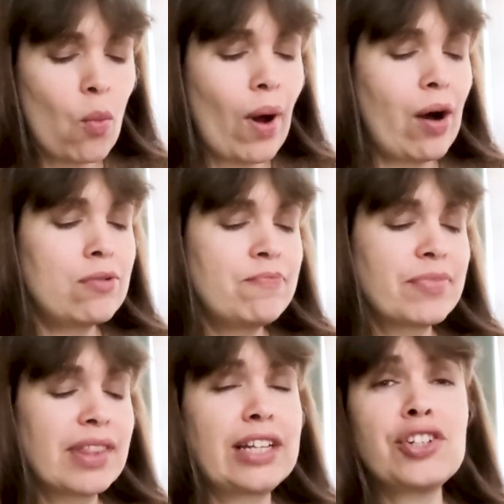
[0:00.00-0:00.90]
Wow,
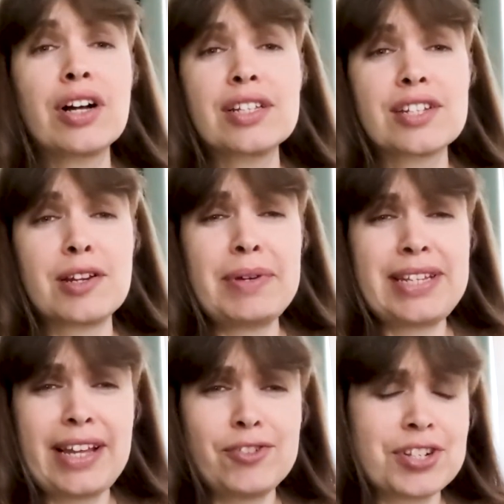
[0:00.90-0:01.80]
that chocolate's gonna be
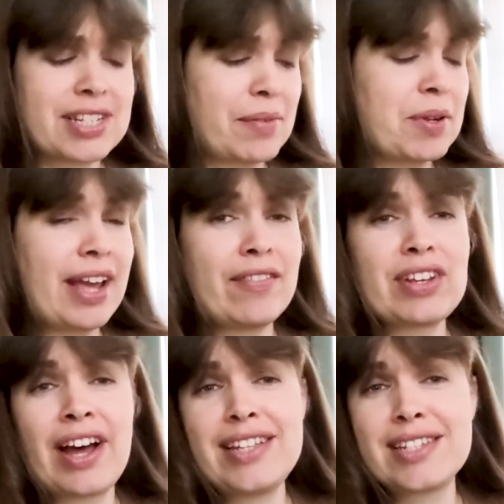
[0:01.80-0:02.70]
dangerous. I'm gonna have
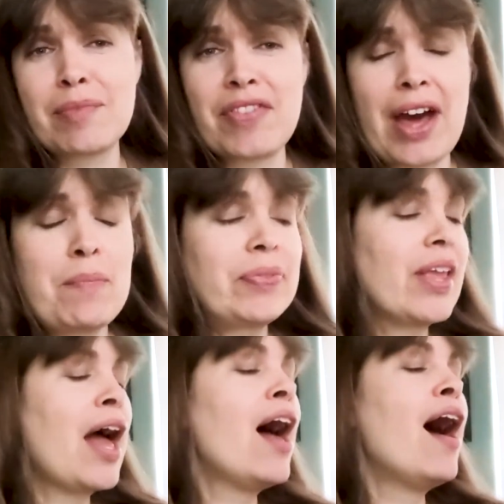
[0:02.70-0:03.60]
to hide some of that.
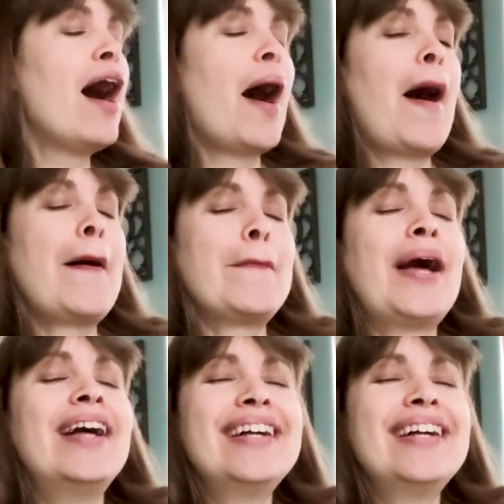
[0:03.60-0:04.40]
Um,